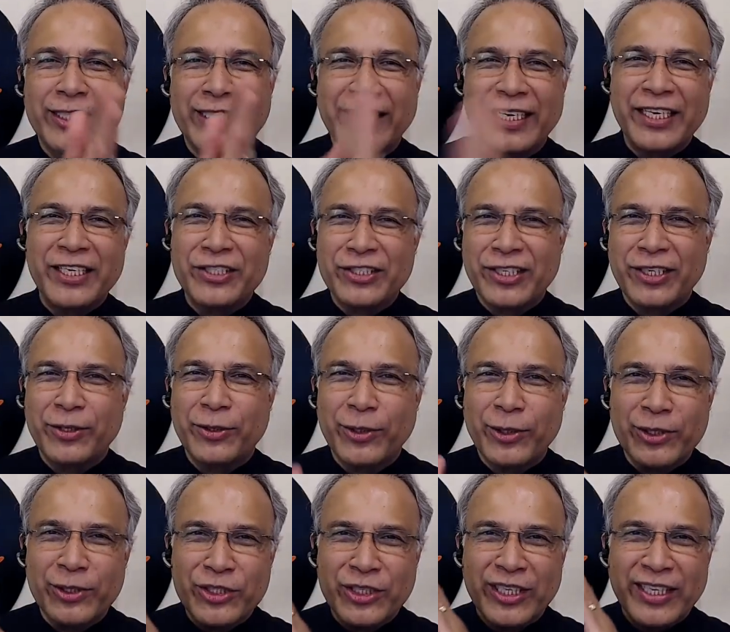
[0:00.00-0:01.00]
a conditioning
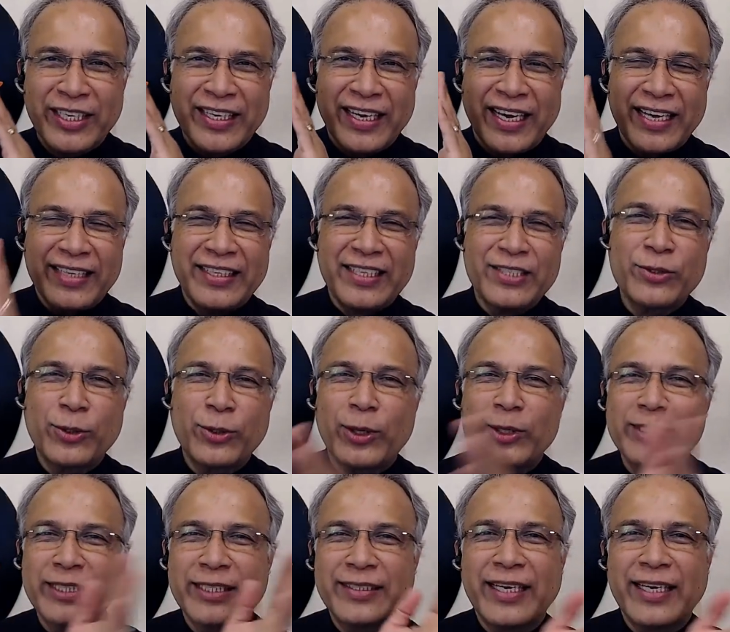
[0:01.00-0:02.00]
coach, this
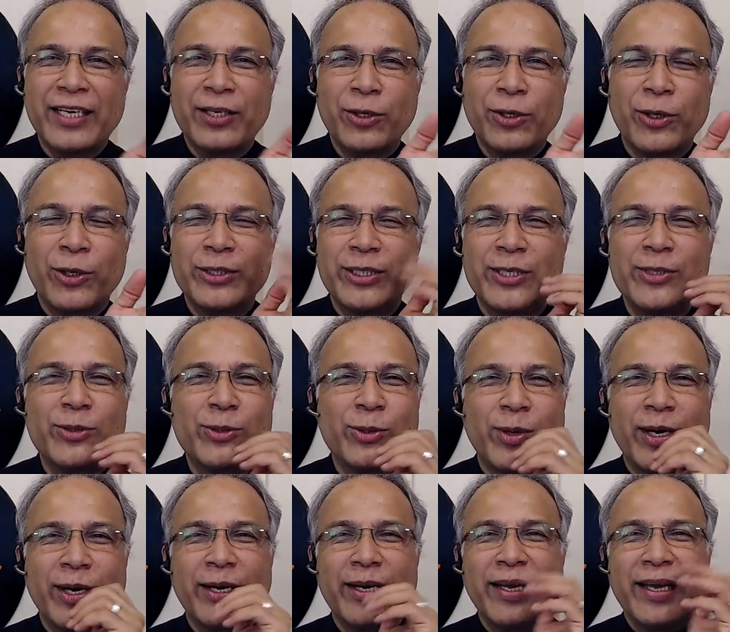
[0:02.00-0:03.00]
coach, that coach, and so
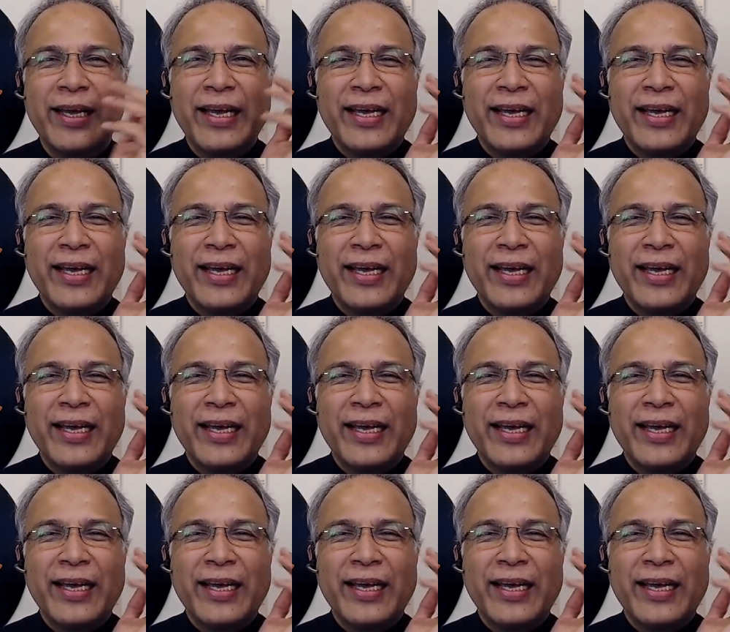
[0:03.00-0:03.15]
on.